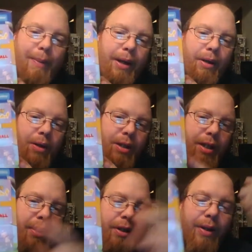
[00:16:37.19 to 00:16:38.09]
and I know
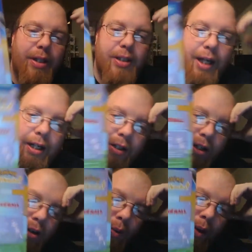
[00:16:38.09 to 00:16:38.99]
Nintendo has kind of
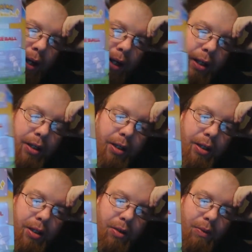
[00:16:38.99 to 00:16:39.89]
done away
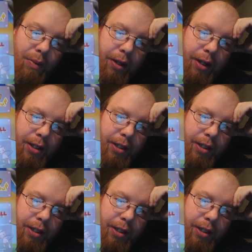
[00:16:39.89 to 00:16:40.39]
with these.